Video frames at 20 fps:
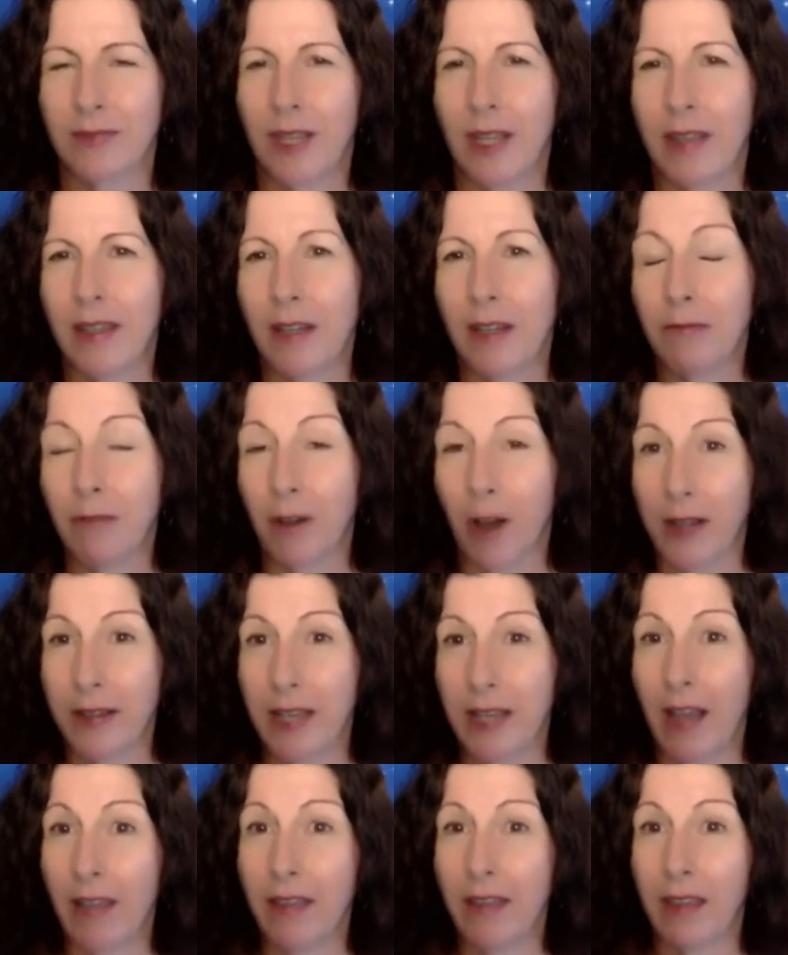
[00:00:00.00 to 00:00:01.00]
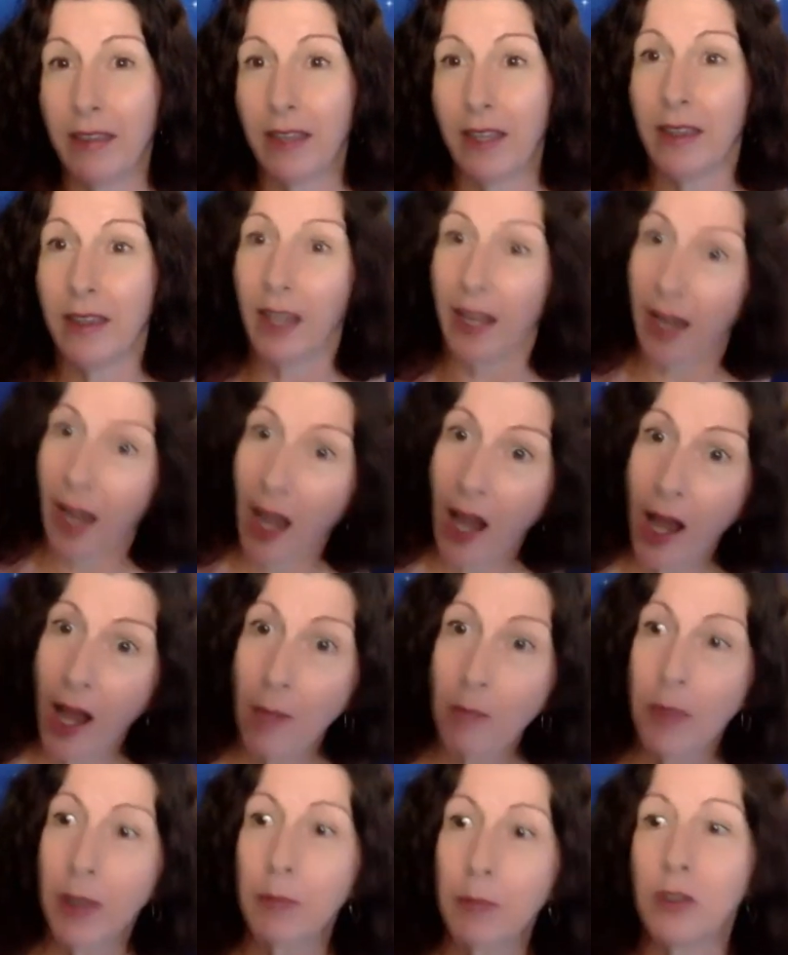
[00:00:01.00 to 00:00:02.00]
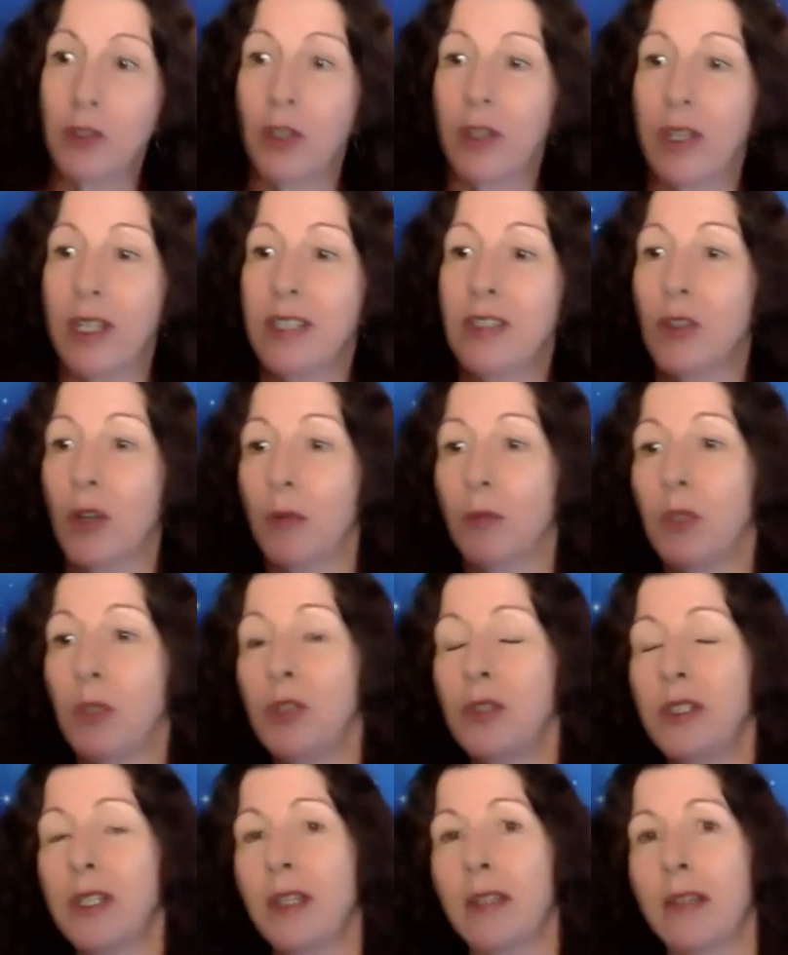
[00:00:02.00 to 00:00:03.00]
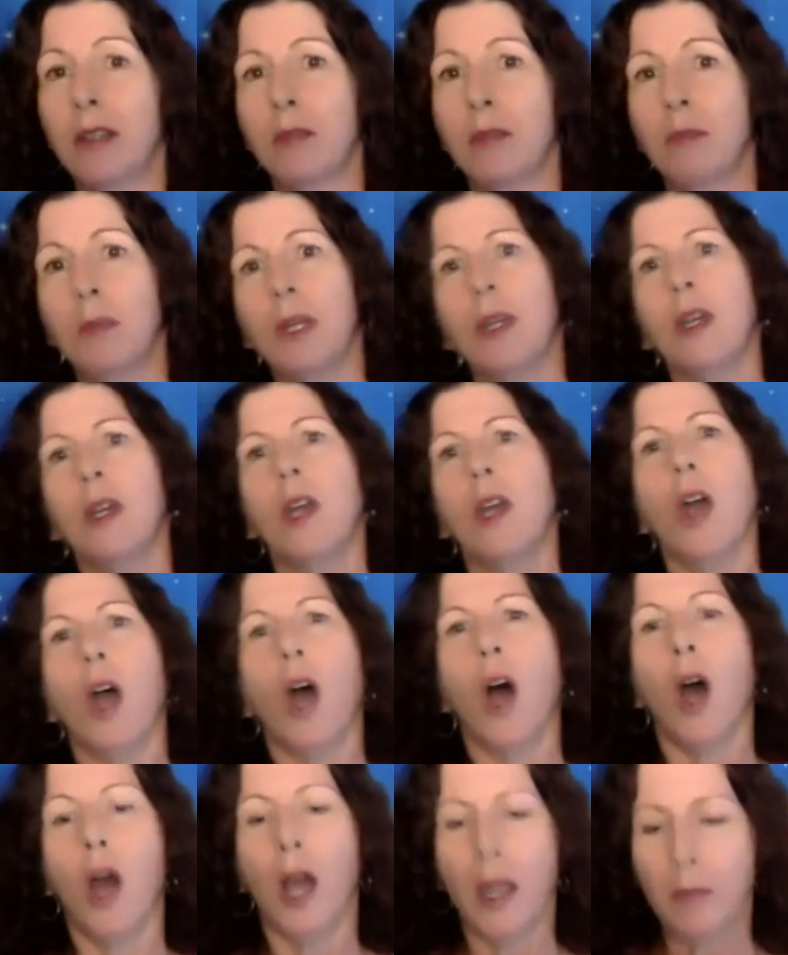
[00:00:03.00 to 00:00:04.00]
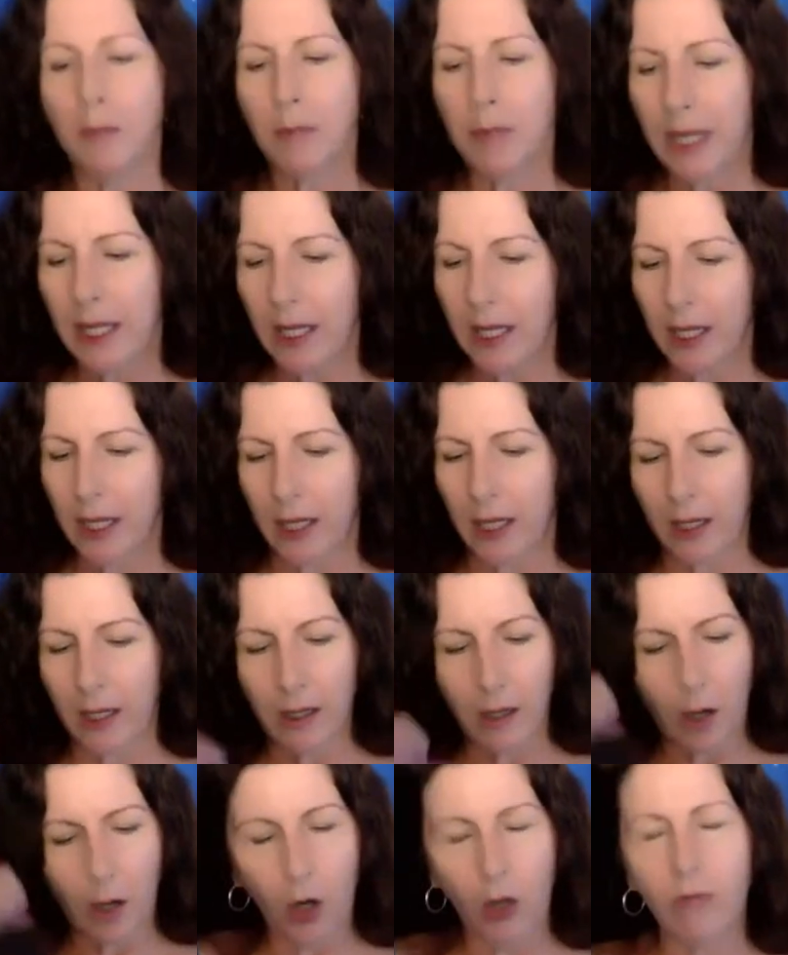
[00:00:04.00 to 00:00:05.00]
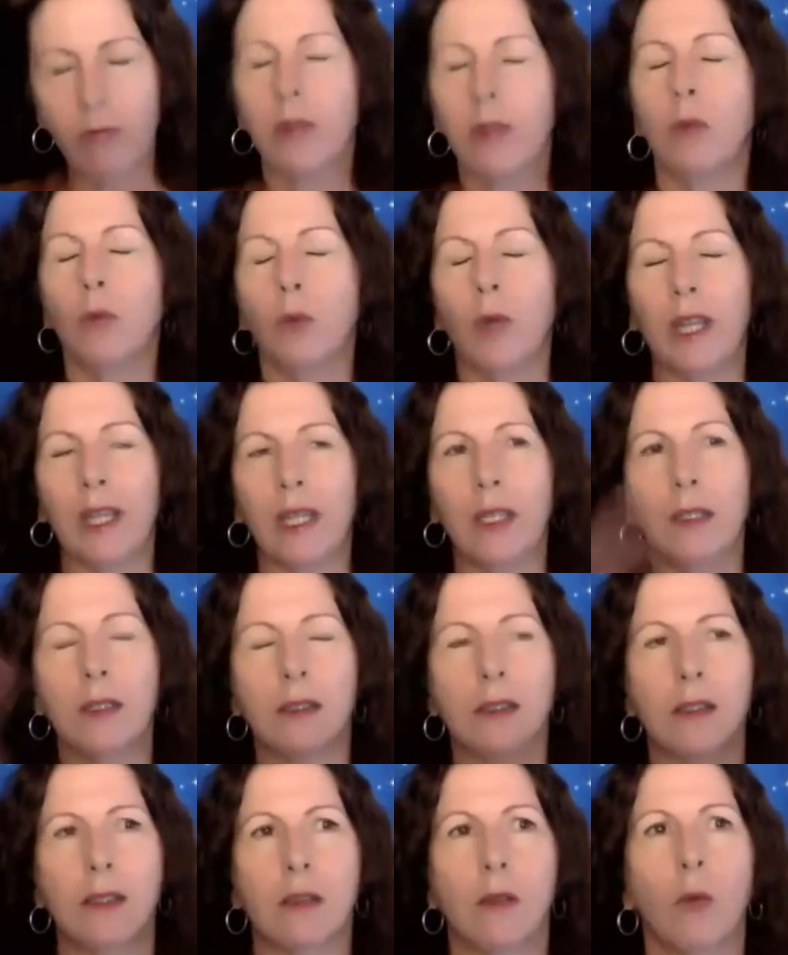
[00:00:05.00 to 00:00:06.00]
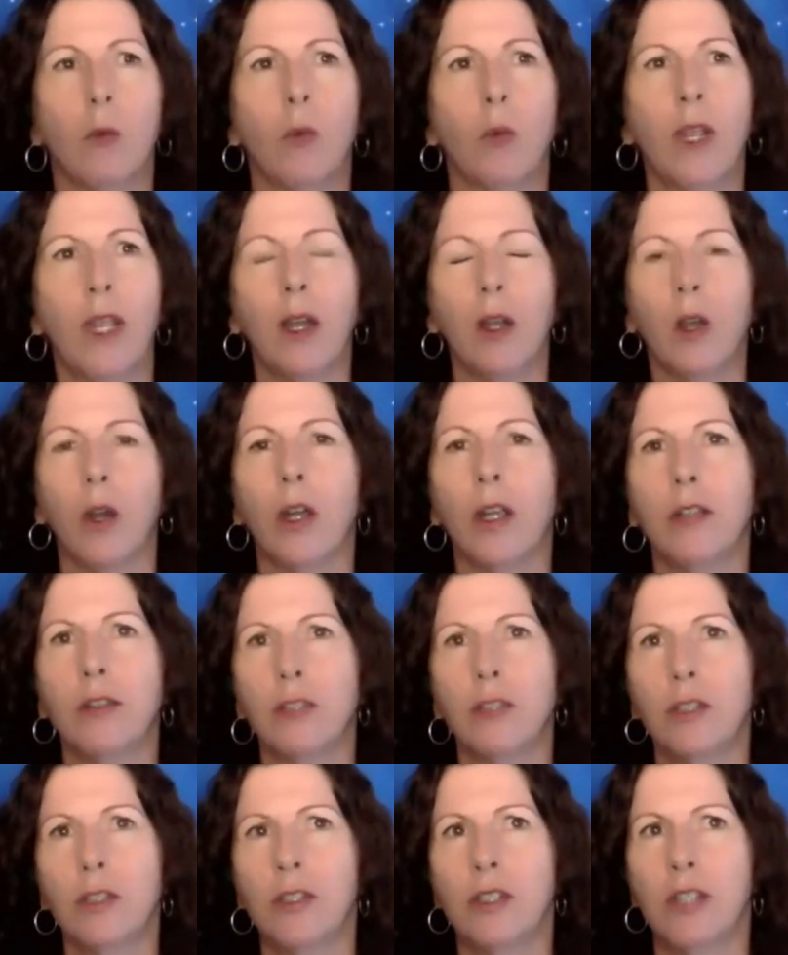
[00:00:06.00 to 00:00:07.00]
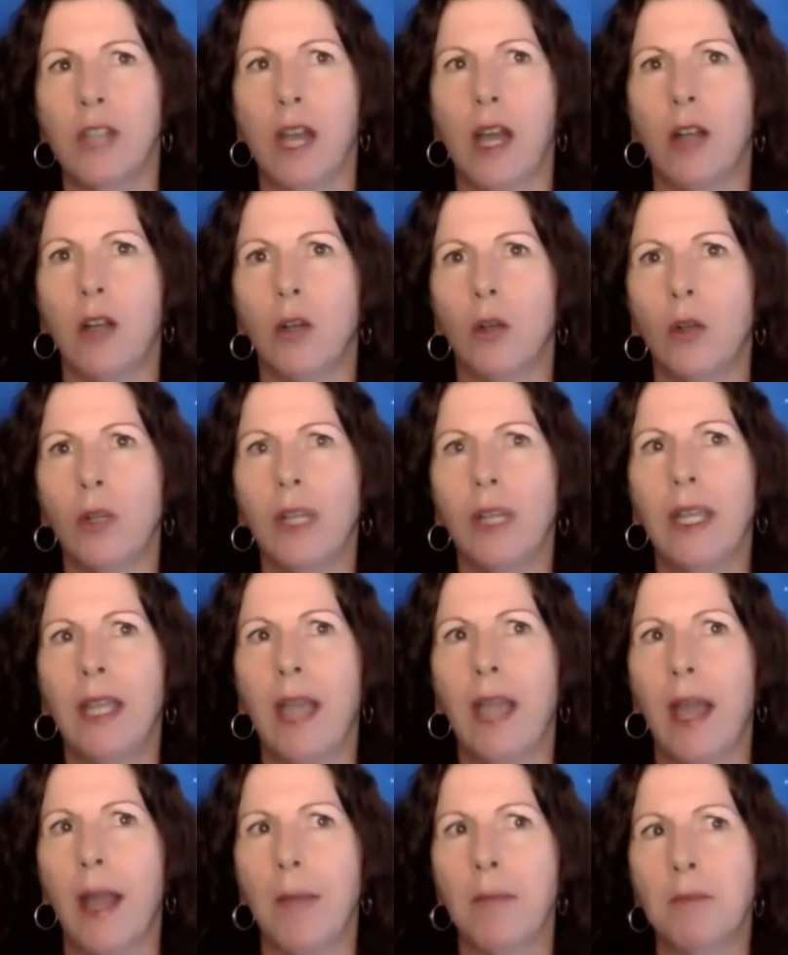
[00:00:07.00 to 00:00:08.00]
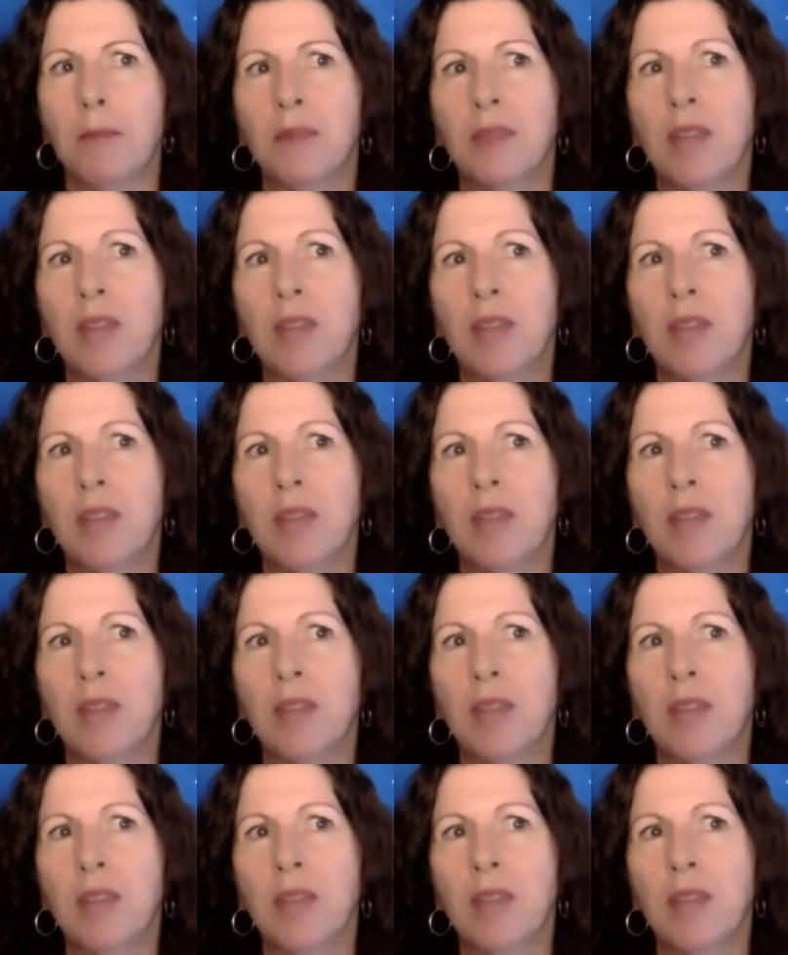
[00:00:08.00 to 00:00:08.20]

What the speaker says: And they find out that then they harm people, so they stop using them. I'm here over the weeks. We are going to start looking at